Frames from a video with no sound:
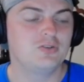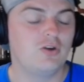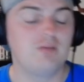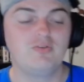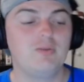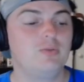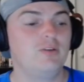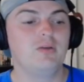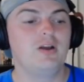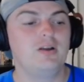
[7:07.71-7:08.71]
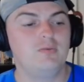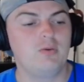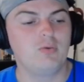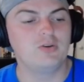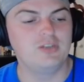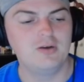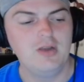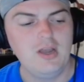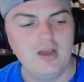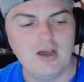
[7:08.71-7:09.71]
Sorry, I'm fumbling over my, my words here.
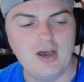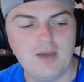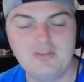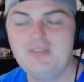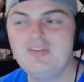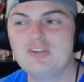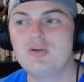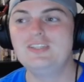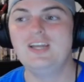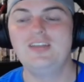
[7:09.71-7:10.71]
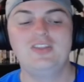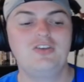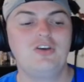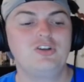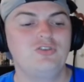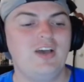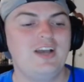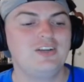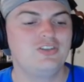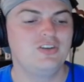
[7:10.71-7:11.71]
Uh, the defense ranked 10th in the country
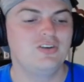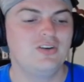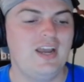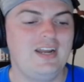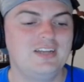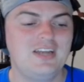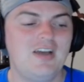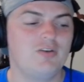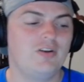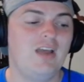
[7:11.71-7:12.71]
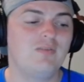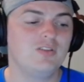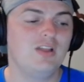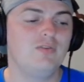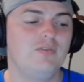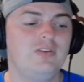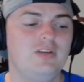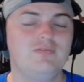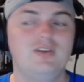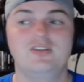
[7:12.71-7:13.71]
last year and has talent on every level of the
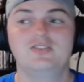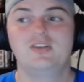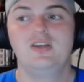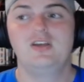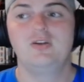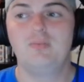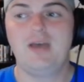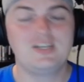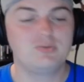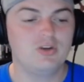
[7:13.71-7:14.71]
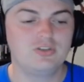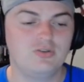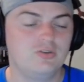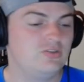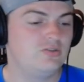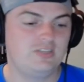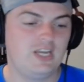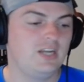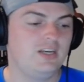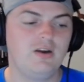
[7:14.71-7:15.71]
defense. You know, pass rushers,
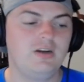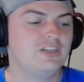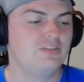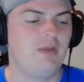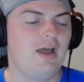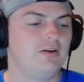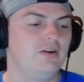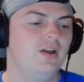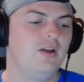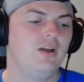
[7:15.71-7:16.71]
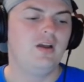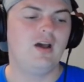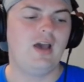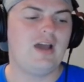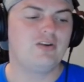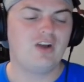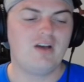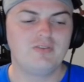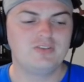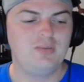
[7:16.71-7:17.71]
secondary, doesn't matter. Uh, out of
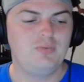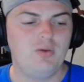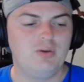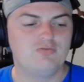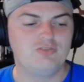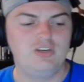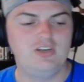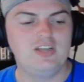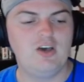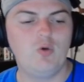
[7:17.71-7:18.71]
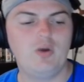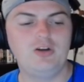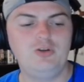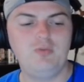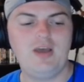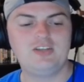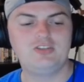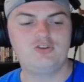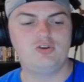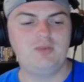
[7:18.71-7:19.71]
conference, they play West Virginia, Delaware, and
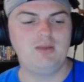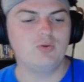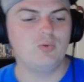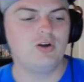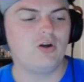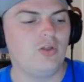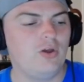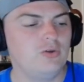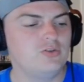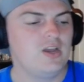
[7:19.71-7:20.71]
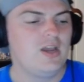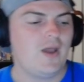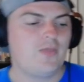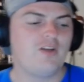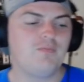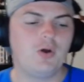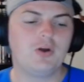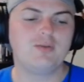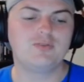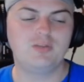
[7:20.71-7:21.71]
UMass. Should be able to win all those. Tough
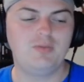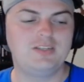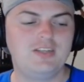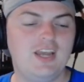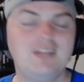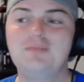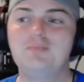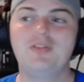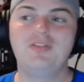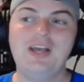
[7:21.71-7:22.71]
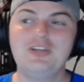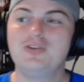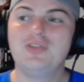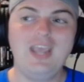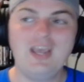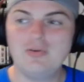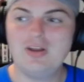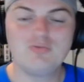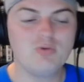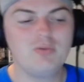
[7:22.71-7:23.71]
part comes with the Big Ten, but last year they
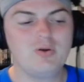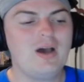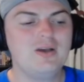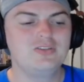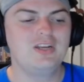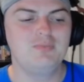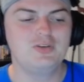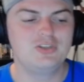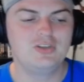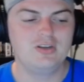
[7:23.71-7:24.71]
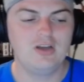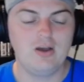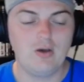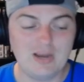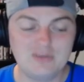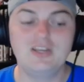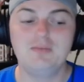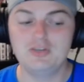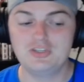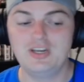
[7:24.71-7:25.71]
handled everyone but Ohio State, Michigan. Uh, Ohio
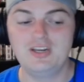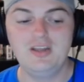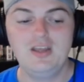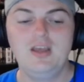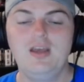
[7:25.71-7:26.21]
State, Michigan.